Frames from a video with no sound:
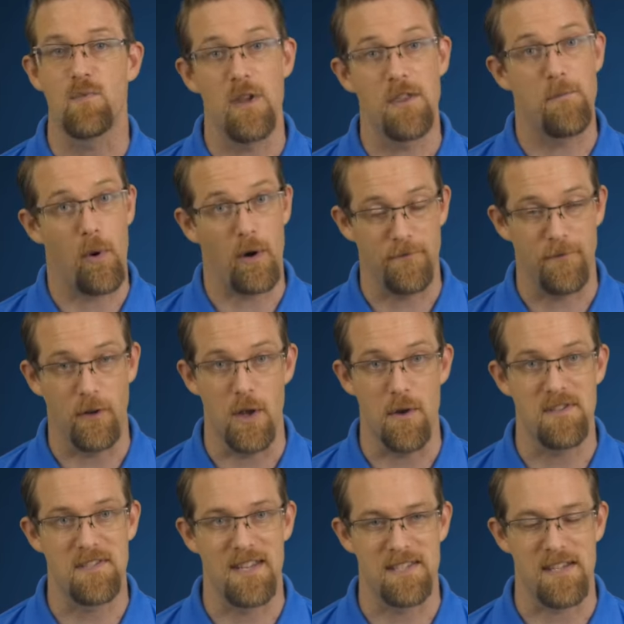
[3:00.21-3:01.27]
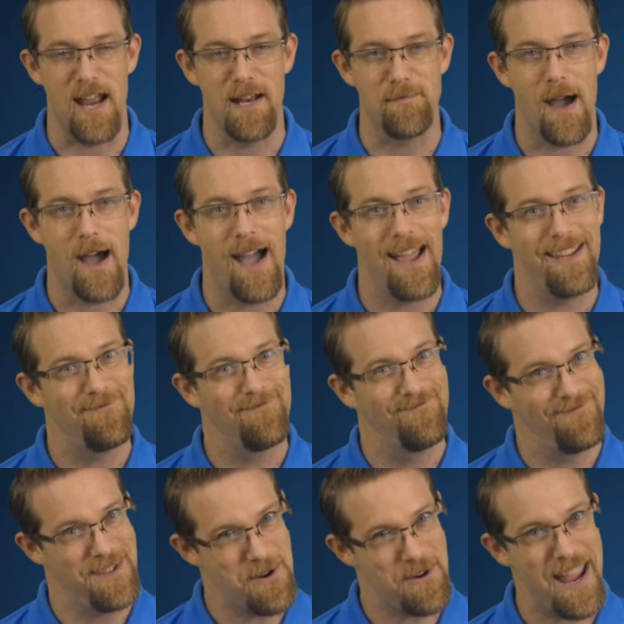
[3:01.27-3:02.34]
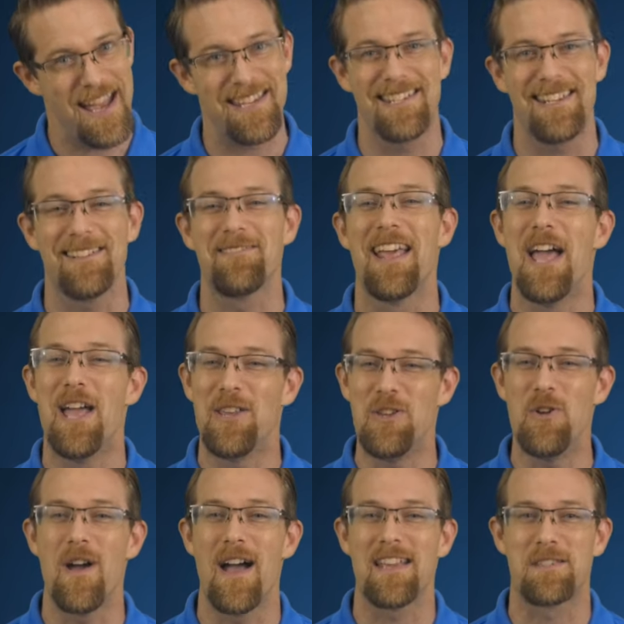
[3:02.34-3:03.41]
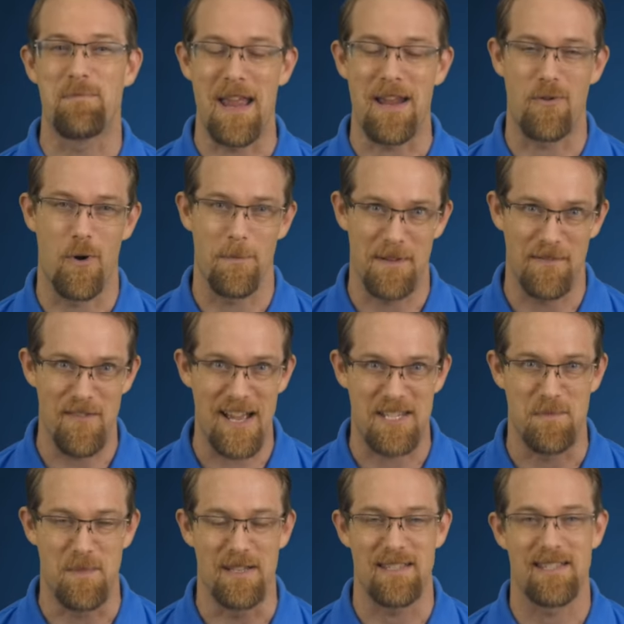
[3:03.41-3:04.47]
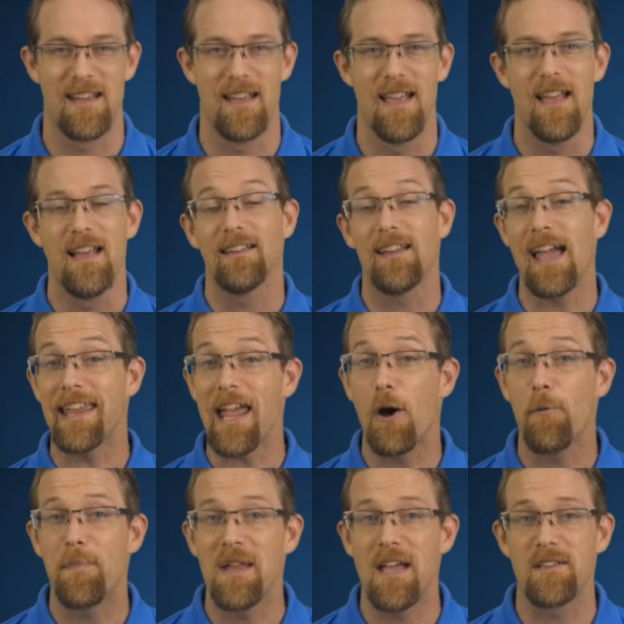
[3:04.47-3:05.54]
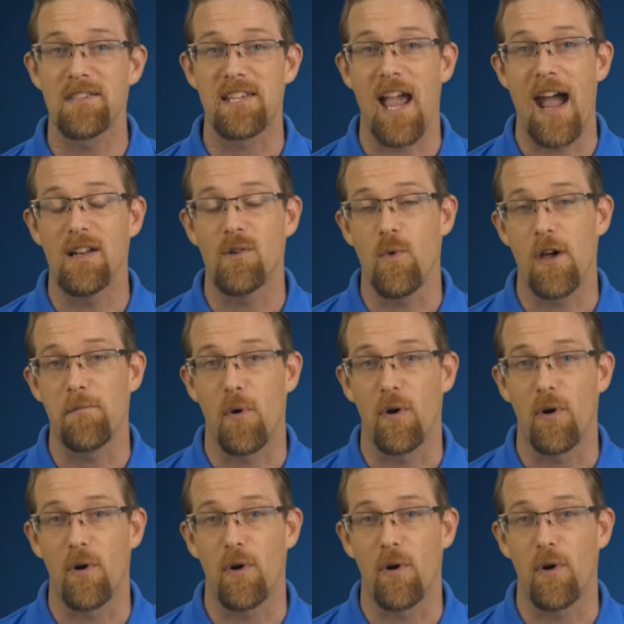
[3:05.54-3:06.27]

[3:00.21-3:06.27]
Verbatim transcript: with portfolios designed by, you guessed it, US Bancorp Investments. Like LPL's guided wealth